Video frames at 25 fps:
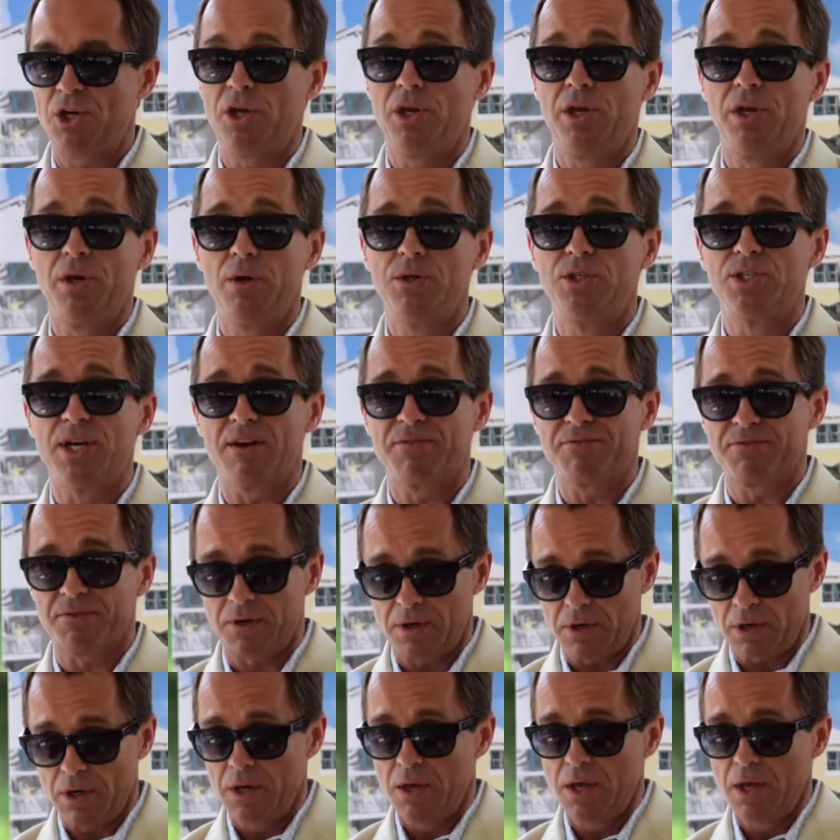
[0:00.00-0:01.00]
huge
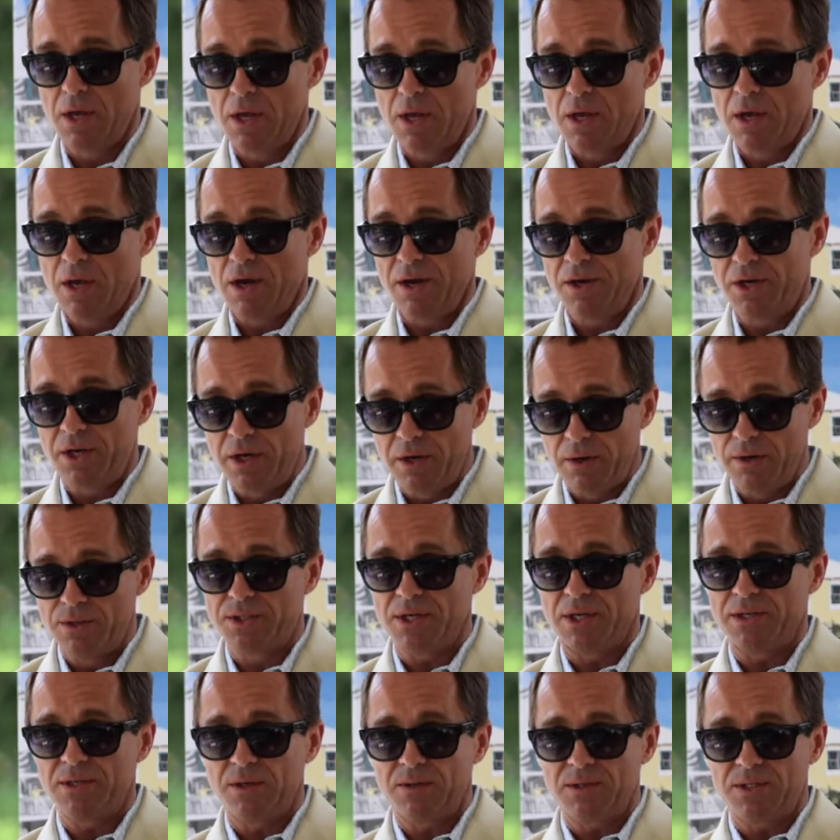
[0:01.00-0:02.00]
effort, a huge
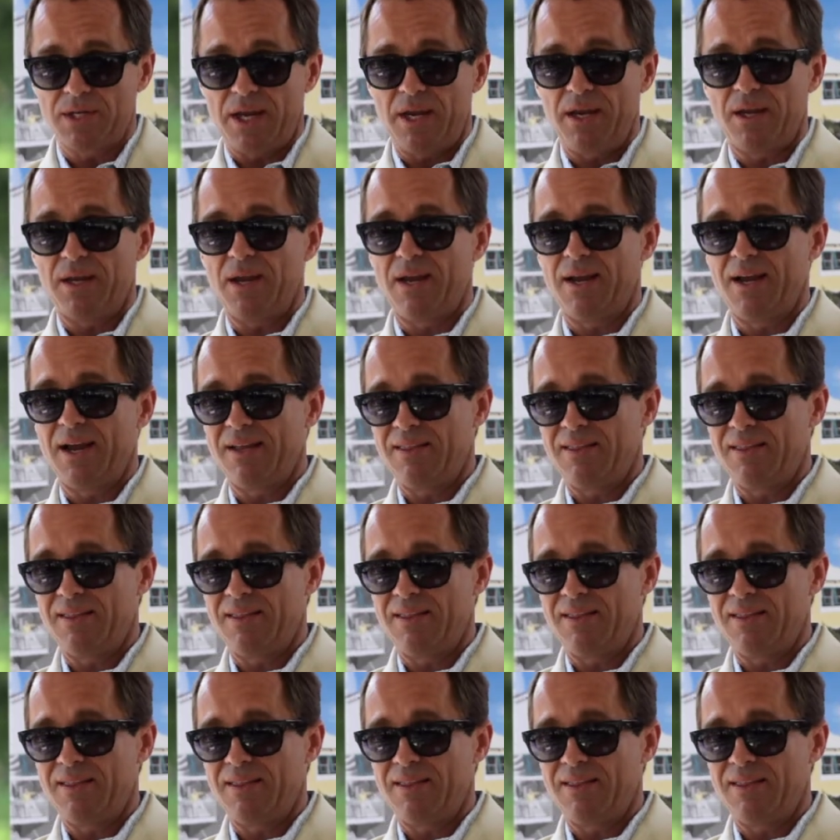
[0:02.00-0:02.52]
undertaking.